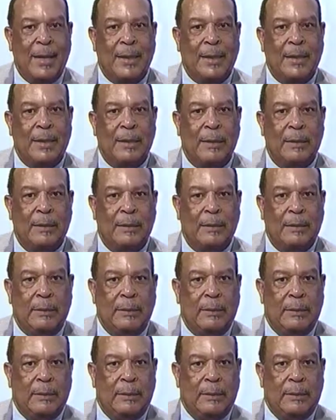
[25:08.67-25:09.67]
And
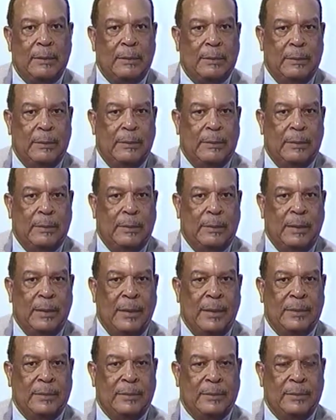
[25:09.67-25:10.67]

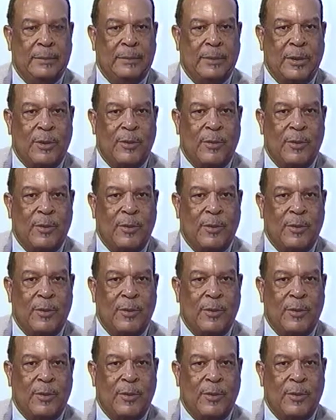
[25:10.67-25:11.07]
it's